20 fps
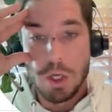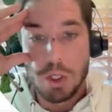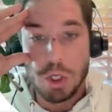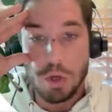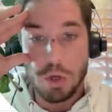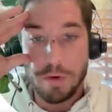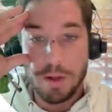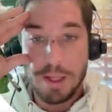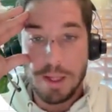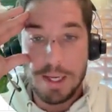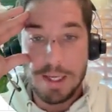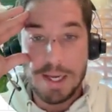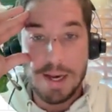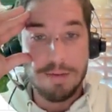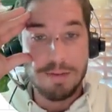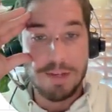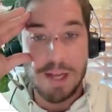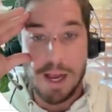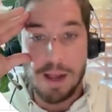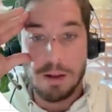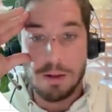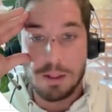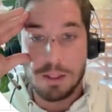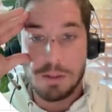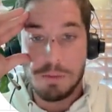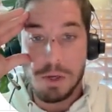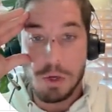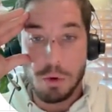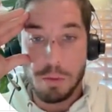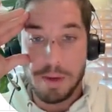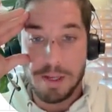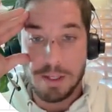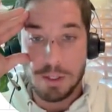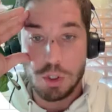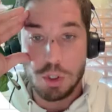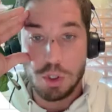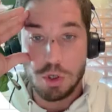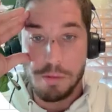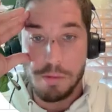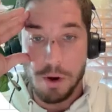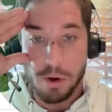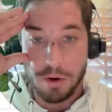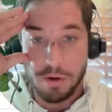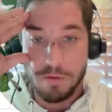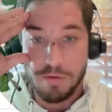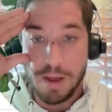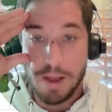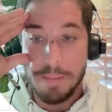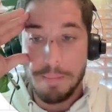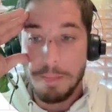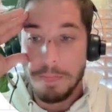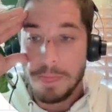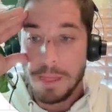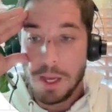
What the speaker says: So you really need to have dialed speaker message to market fit